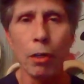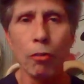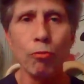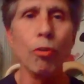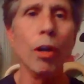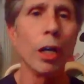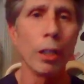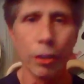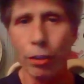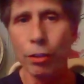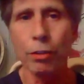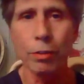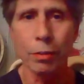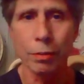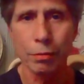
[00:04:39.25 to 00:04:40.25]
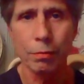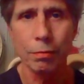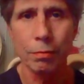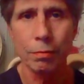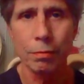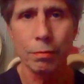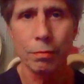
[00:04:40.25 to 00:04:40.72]
a runner,
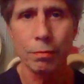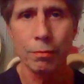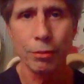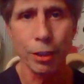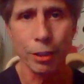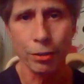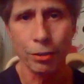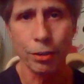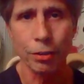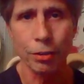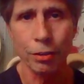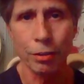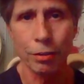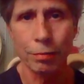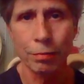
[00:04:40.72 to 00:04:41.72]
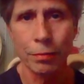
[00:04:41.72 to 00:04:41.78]
for instance.